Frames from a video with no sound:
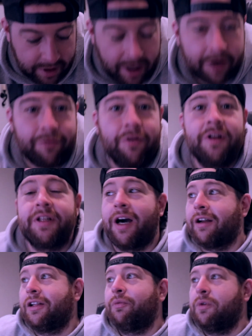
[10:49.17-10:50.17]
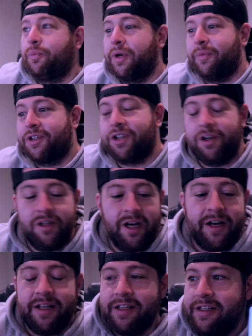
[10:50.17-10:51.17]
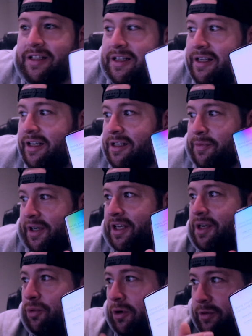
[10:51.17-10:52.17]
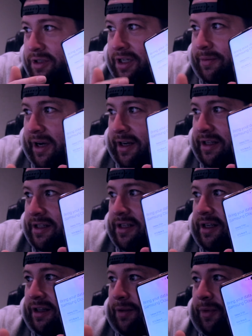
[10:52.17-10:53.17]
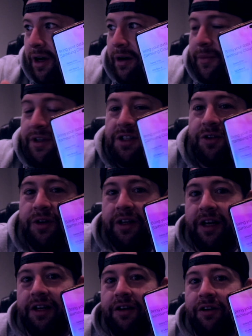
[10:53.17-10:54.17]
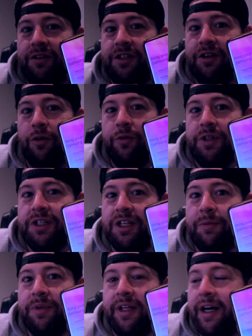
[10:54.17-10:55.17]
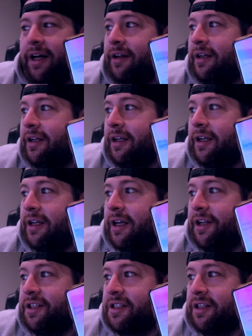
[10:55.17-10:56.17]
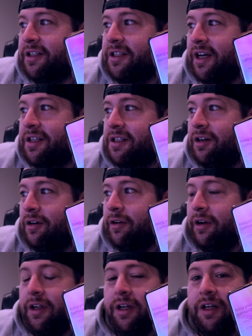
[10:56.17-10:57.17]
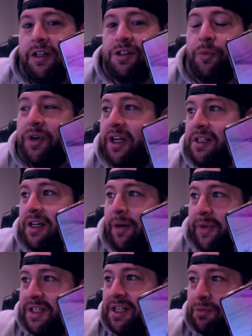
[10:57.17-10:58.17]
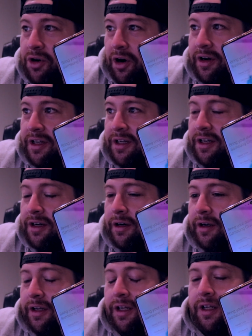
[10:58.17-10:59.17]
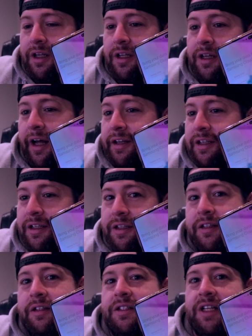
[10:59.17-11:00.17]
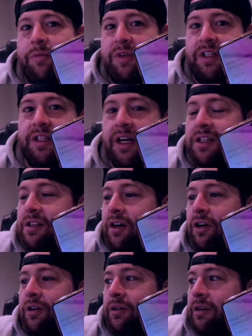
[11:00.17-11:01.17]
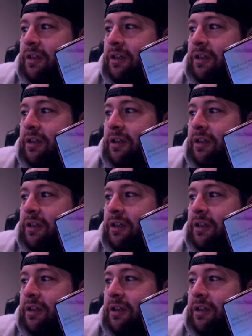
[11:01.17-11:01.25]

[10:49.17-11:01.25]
I freaked out a little bit prematurely. I didn't see, because my keyboard was up, I didn't see at the bottom of the screen I could also skip that and just get a text code. So because I got my SIM card in here, I did send me a text code.